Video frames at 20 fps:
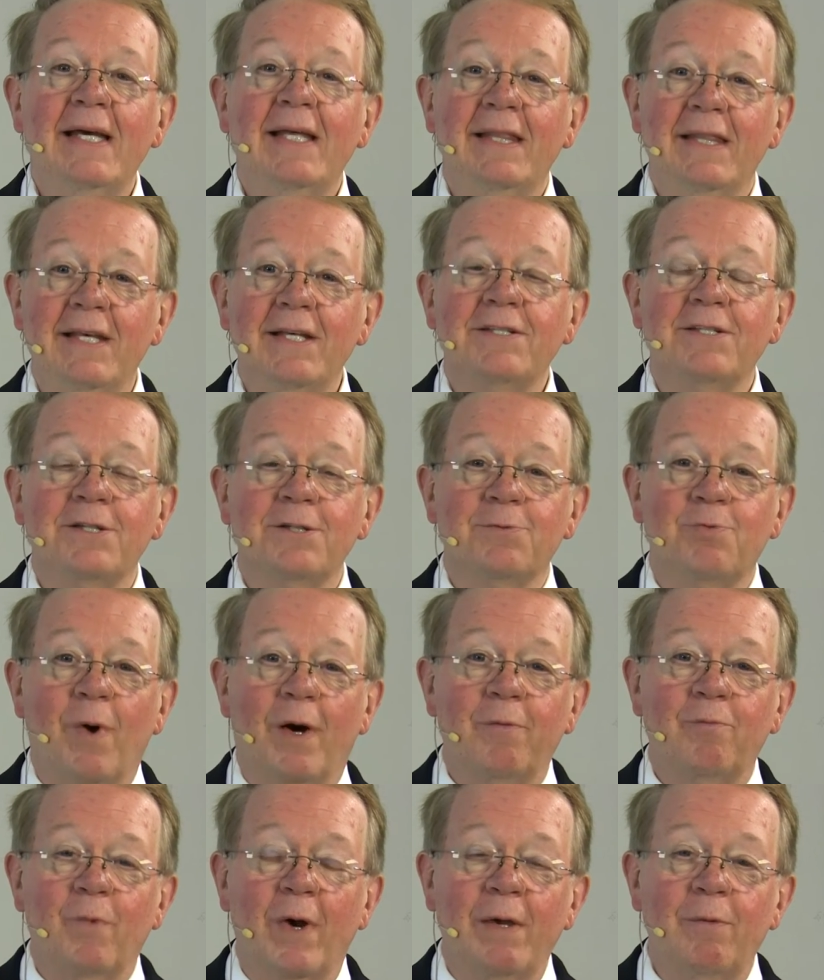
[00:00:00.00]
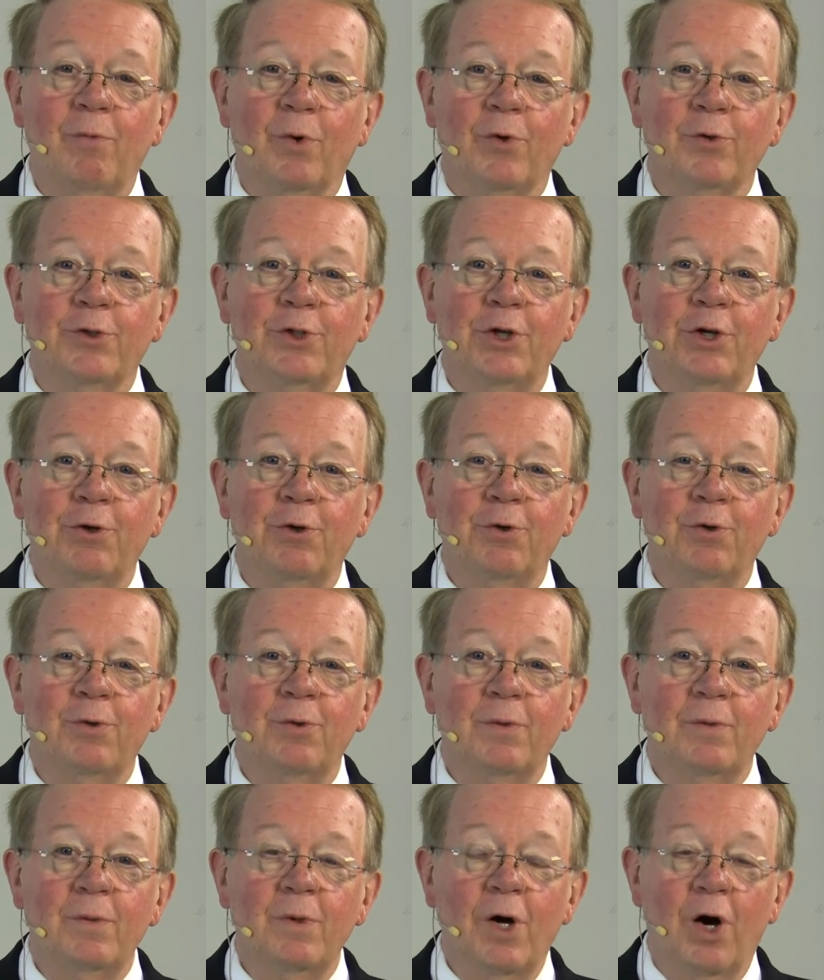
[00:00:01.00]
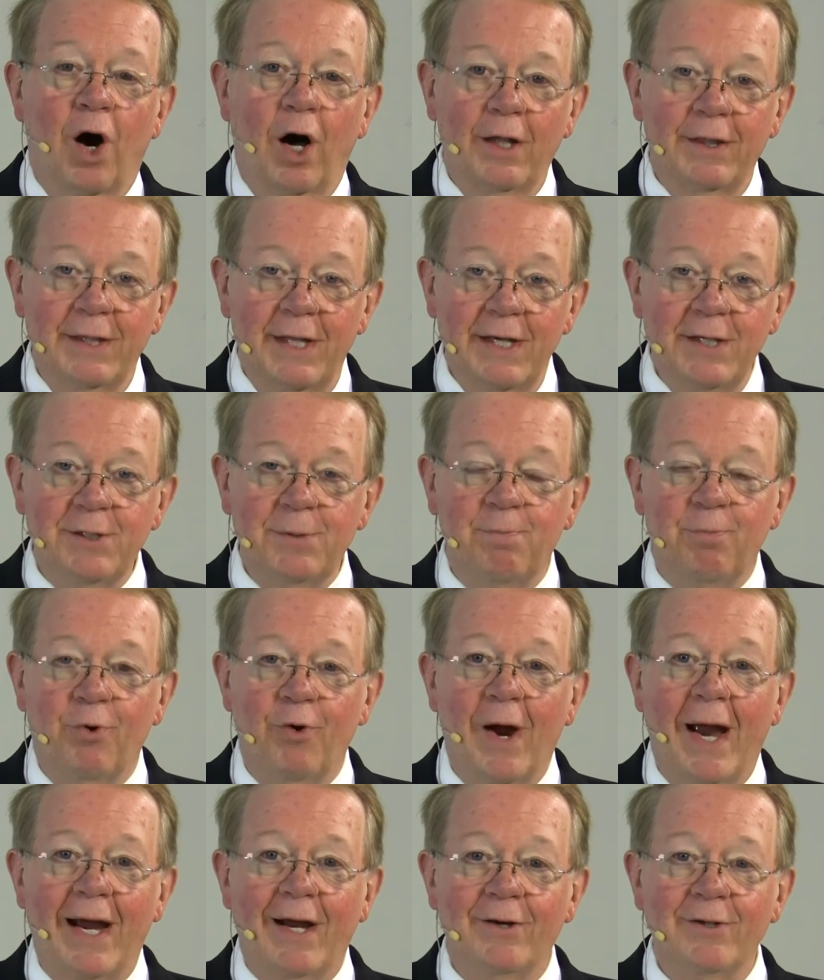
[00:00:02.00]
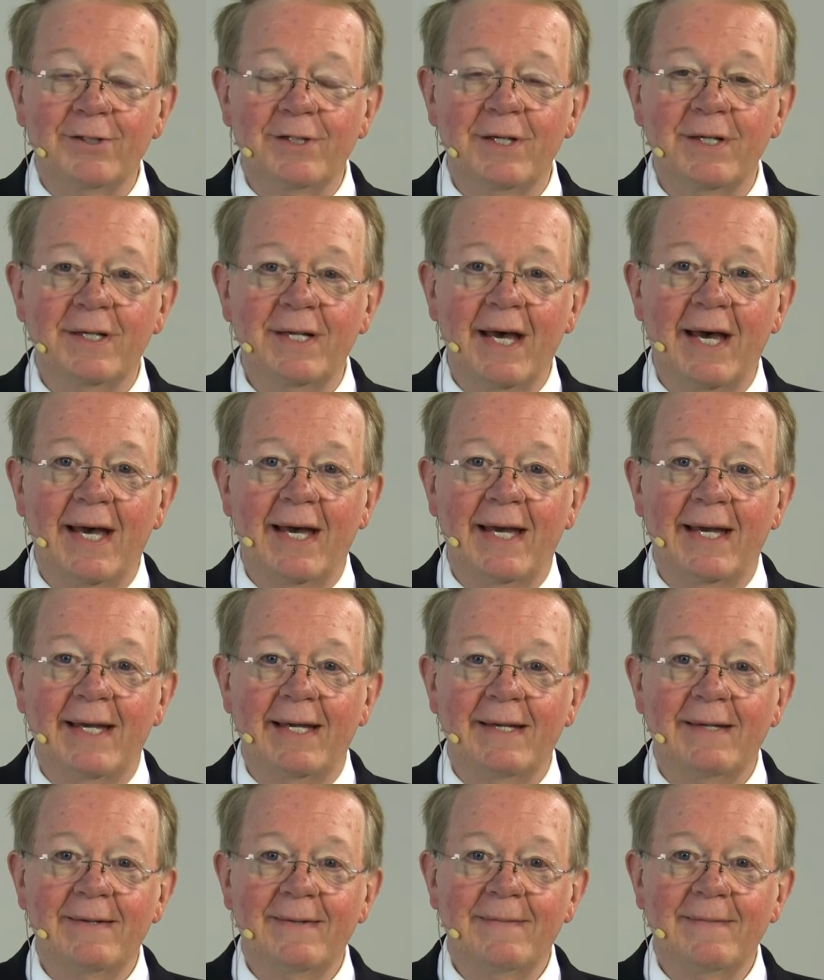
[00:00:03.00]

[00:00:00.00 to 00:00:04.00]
This is what we will do on this prayer today.